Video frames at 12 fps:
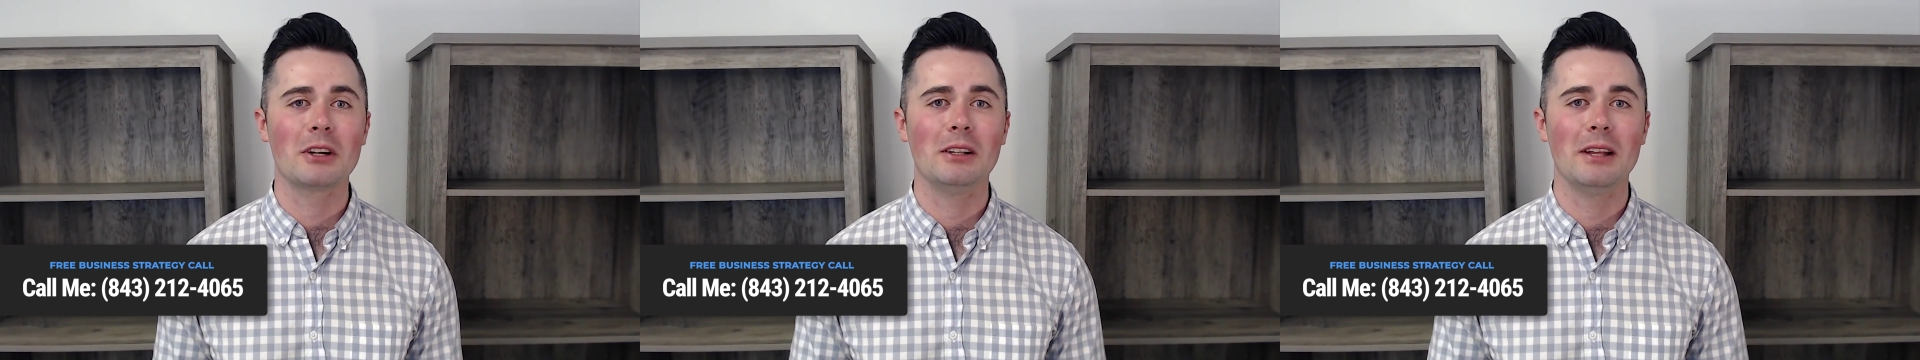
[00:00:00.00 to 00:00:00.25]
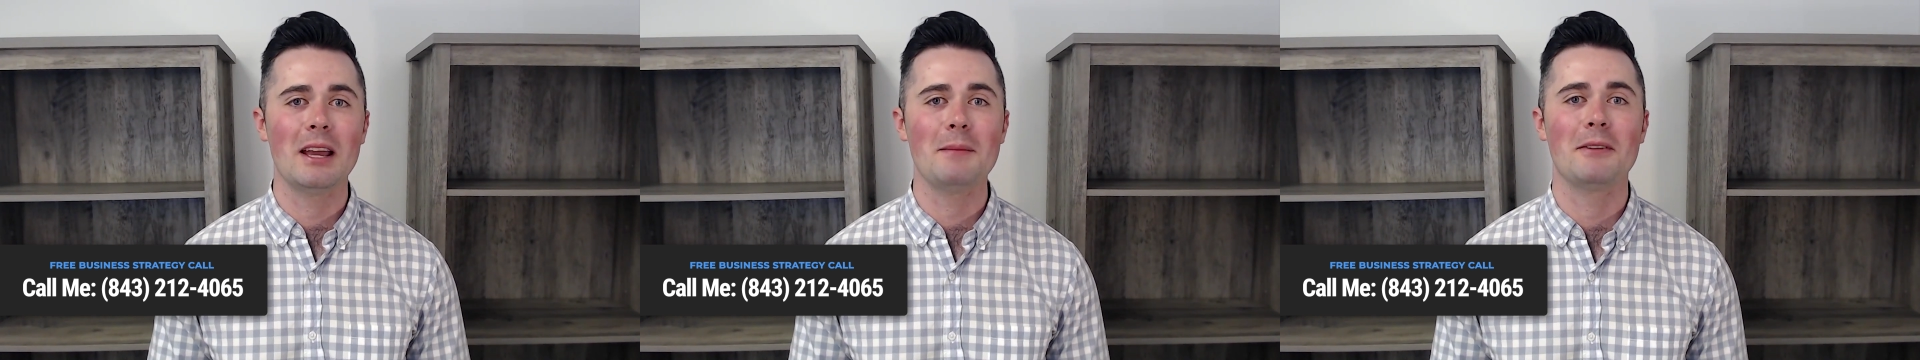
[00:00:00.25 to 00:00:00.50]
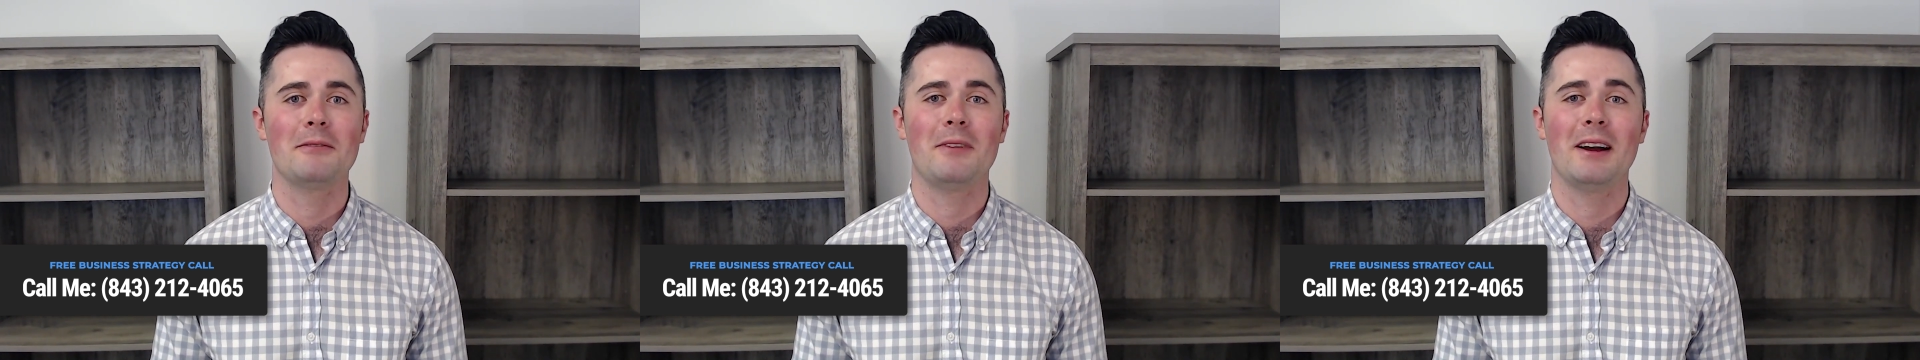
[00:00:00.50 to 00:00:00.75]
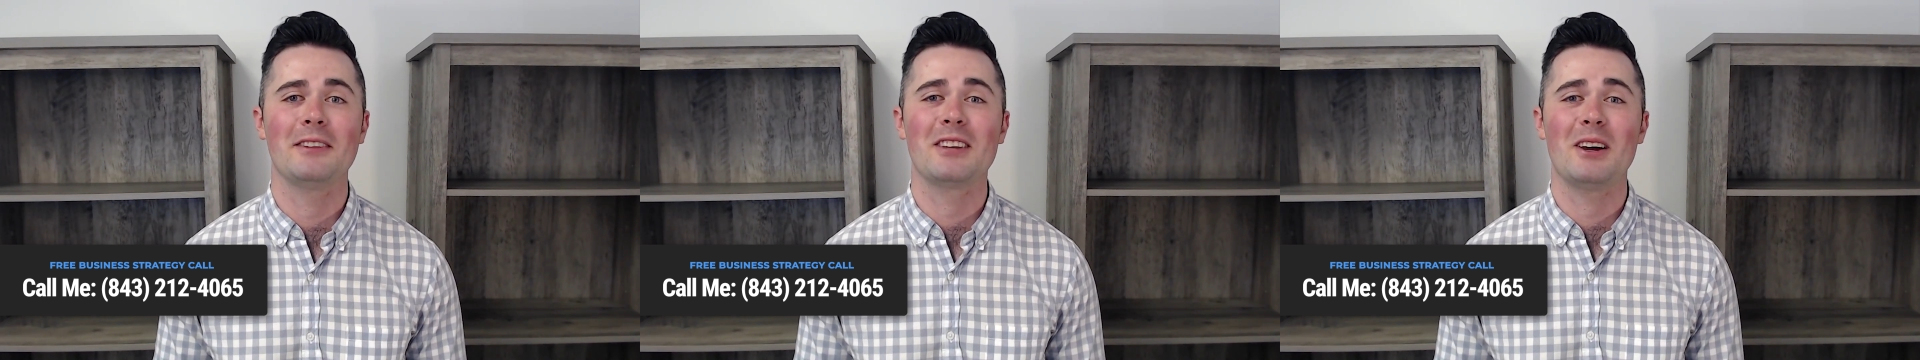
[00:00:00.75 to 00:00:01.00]
a claim and
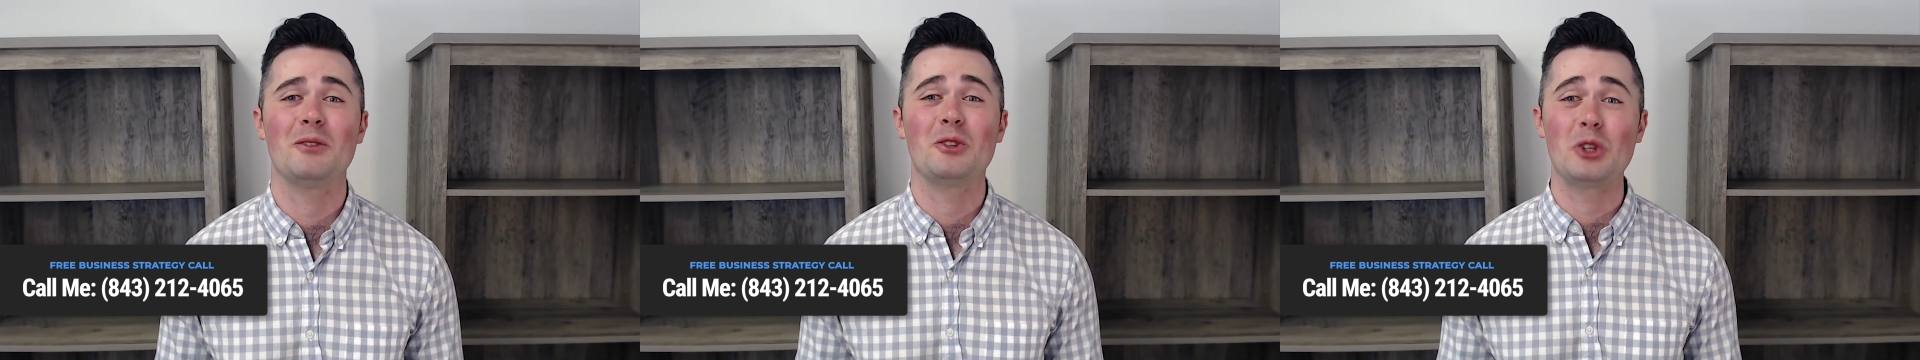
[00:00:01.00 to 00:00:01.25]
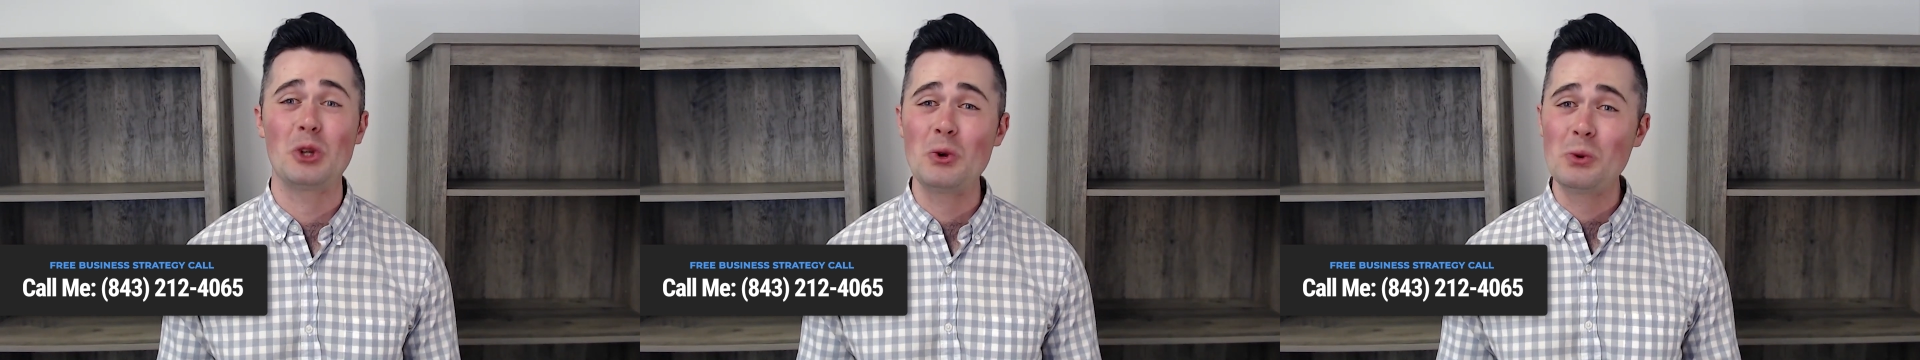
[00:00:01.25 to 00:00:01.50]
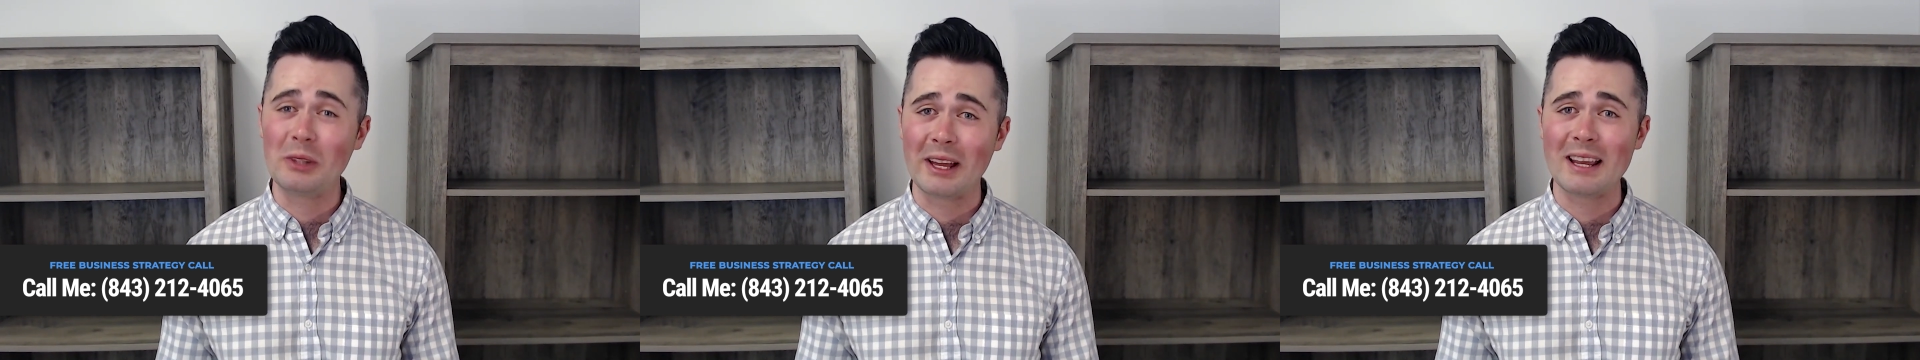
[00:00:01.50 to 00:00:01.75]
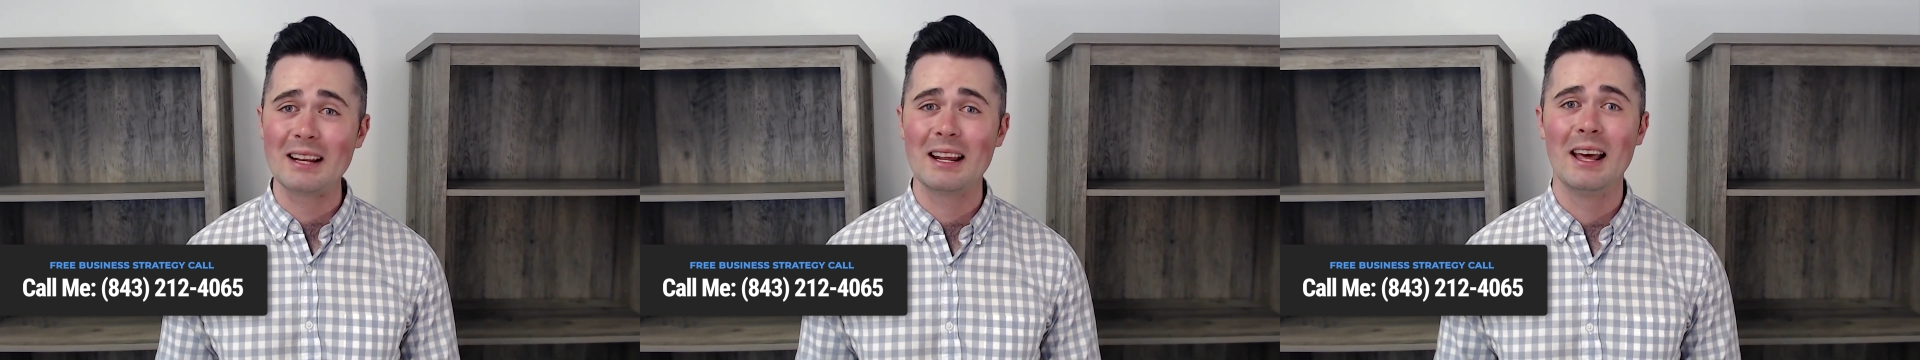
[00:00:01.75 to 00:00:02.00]
finds out too
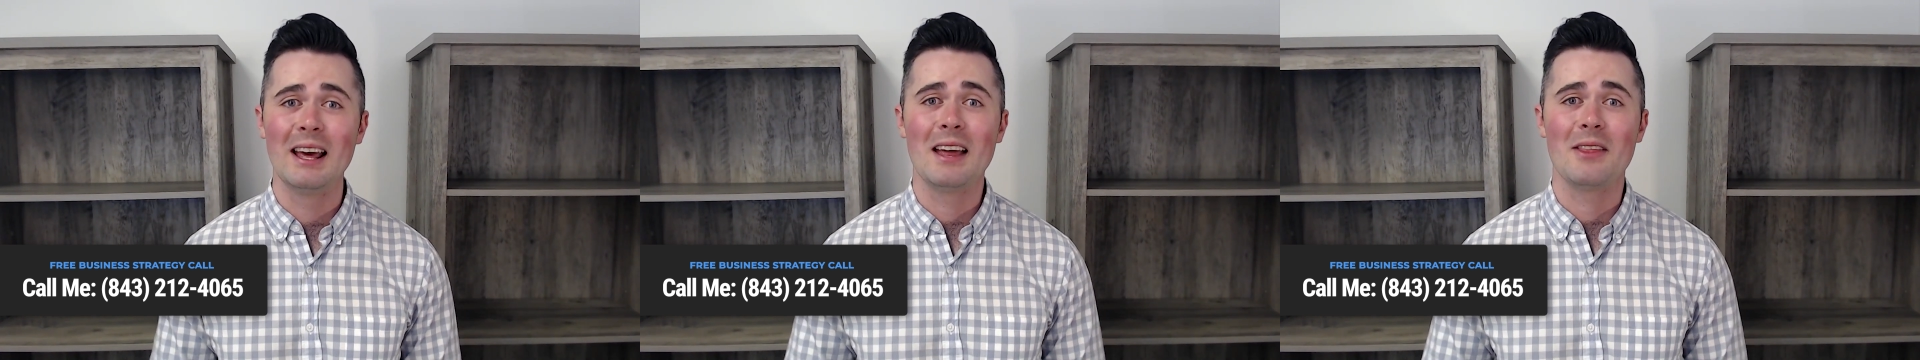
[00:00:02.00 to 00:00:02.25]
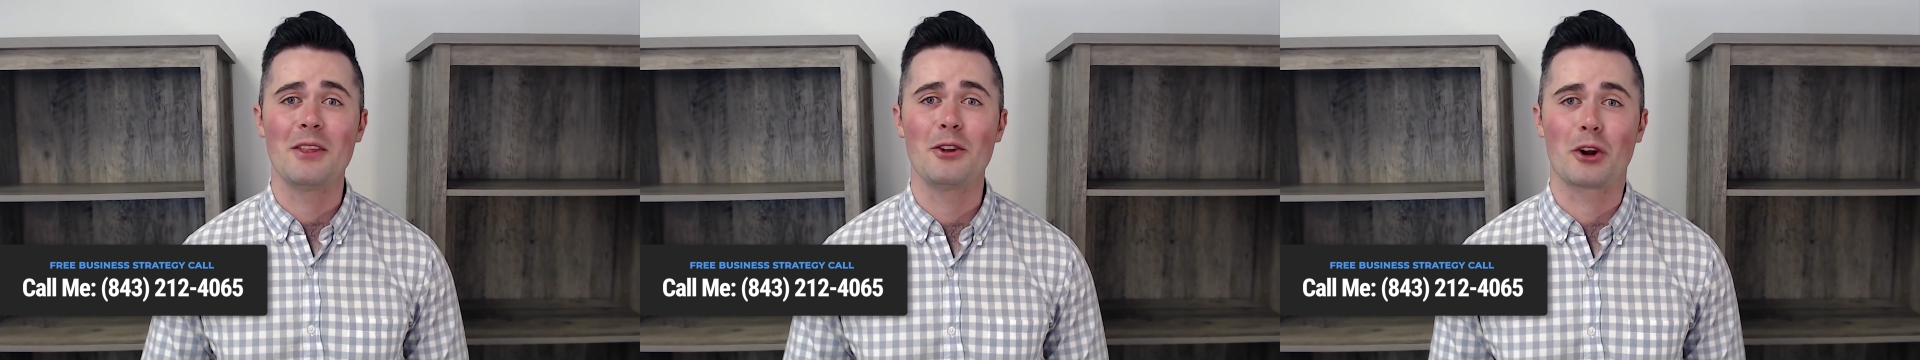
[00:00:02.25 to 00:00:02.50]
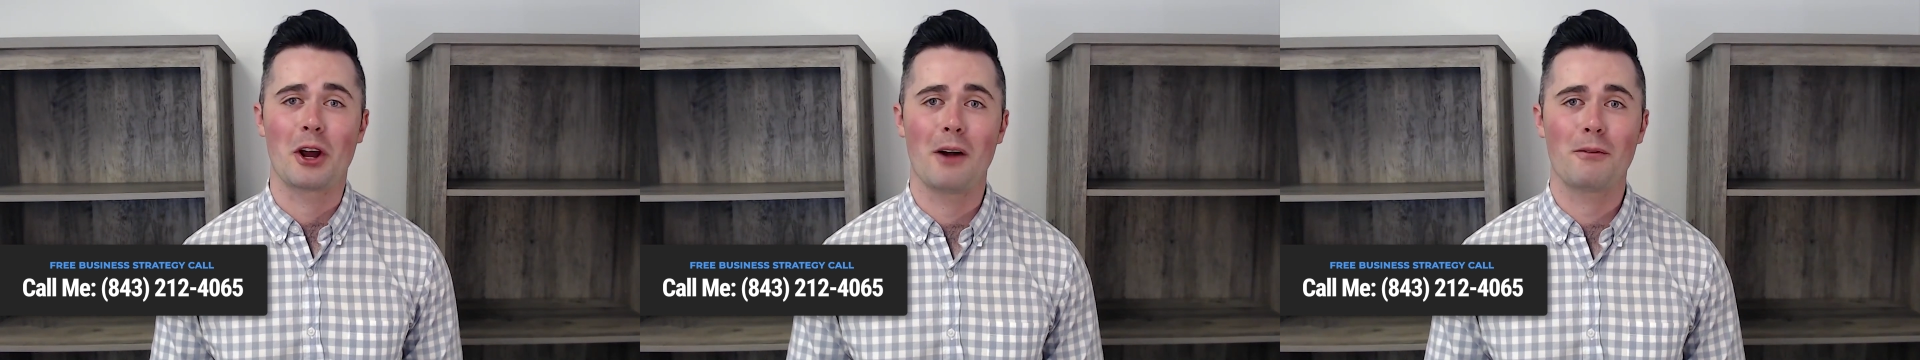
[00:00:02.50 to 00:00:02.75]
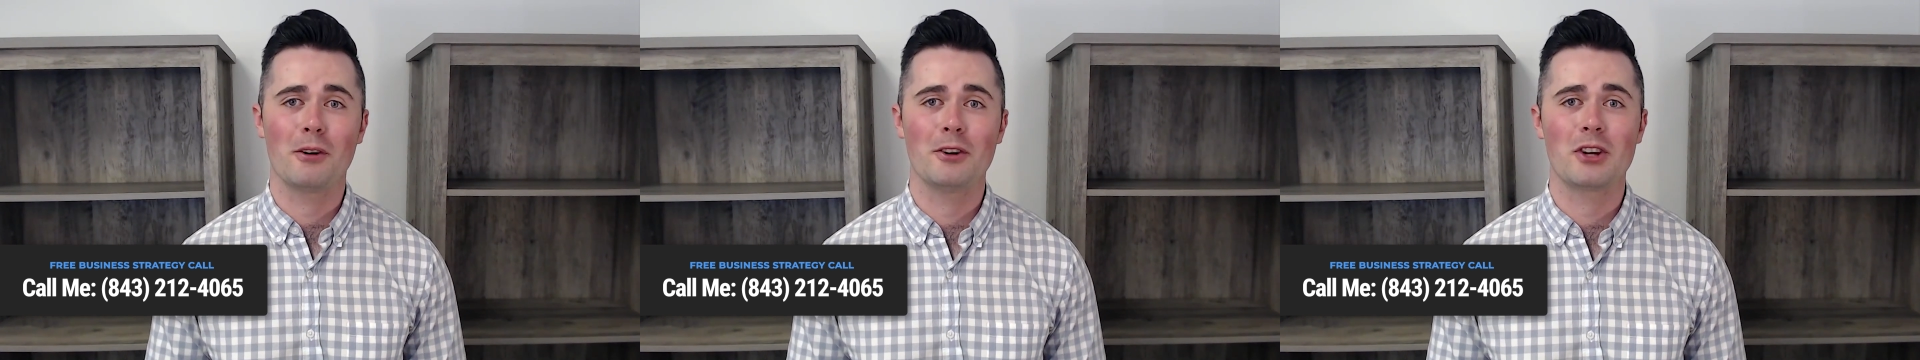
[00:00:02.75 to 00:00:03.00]
late that their
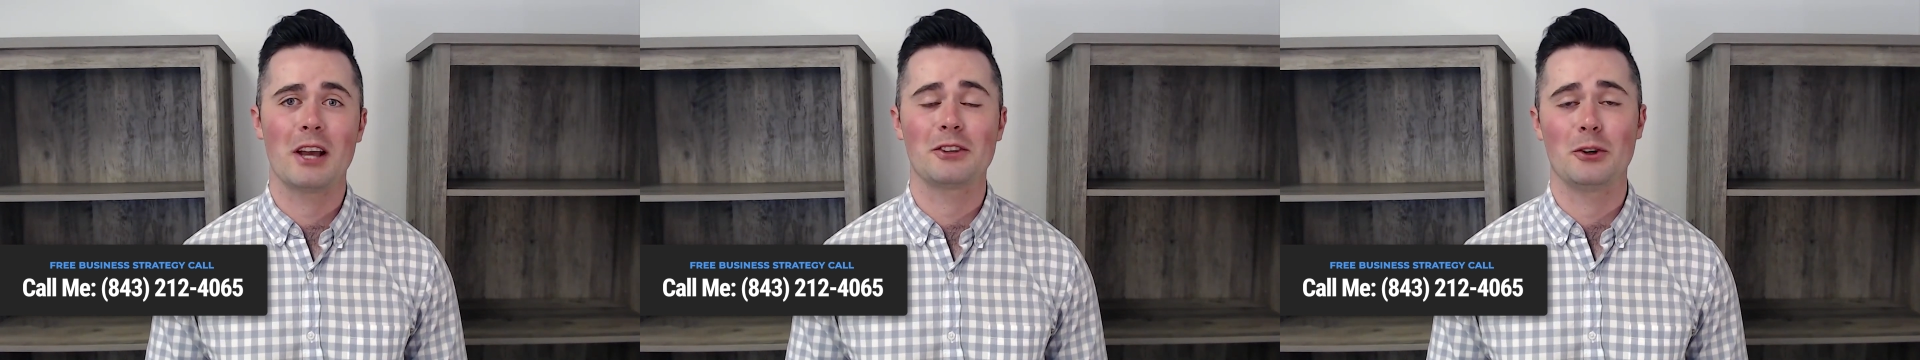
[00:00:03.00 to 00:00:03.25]
coverage has a